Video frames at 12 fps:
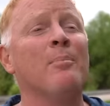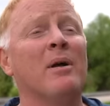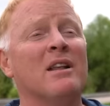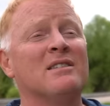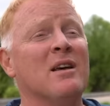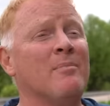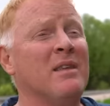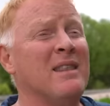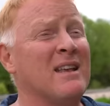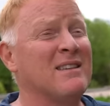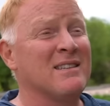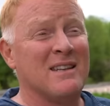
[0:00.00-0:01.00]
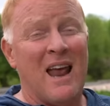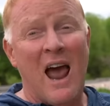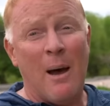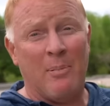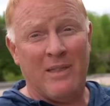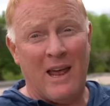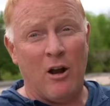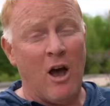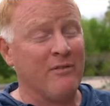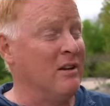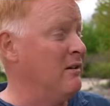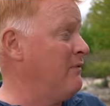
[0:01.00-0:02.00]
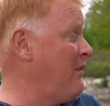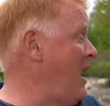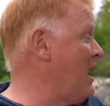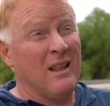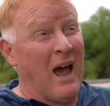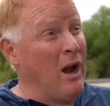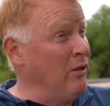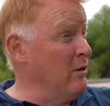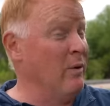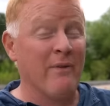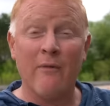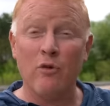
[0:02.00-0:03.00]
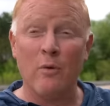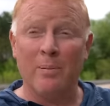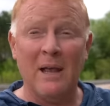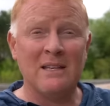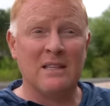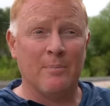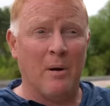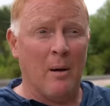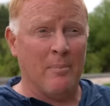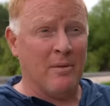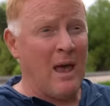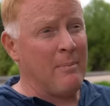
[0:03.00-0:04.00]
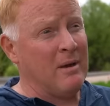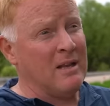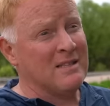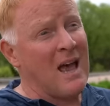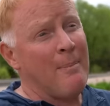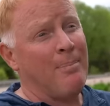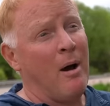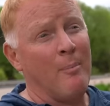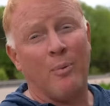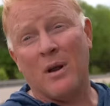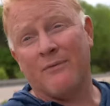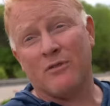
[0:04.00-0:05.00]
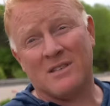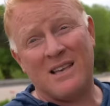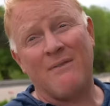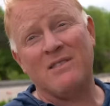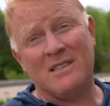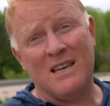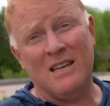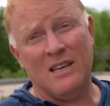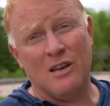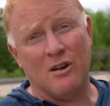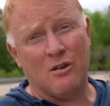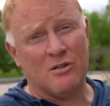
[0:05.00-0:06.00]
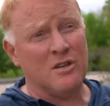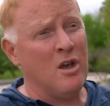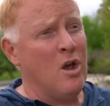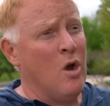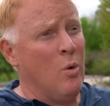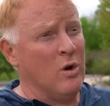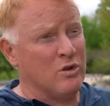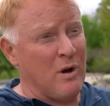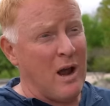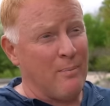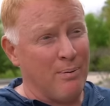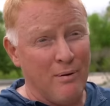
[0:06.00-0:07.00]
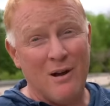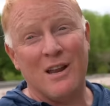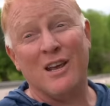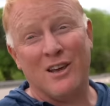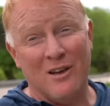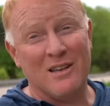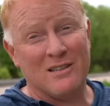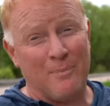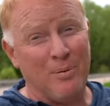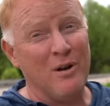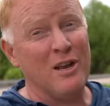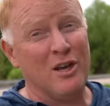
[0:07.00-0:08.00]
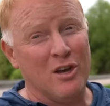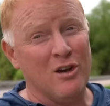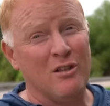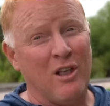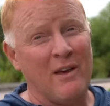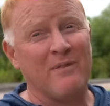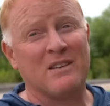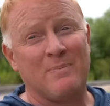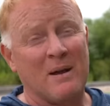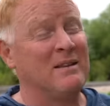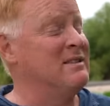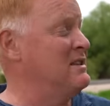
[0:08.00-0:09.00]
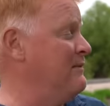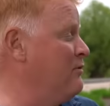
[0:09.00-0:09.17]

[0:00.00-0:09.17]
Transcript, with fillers: but it's something that doesn't happen that often. In fact, I don't think we've ever replaced the pump. That means that pump went for seventeen years, which ran pretty, is a pretty good life expectancy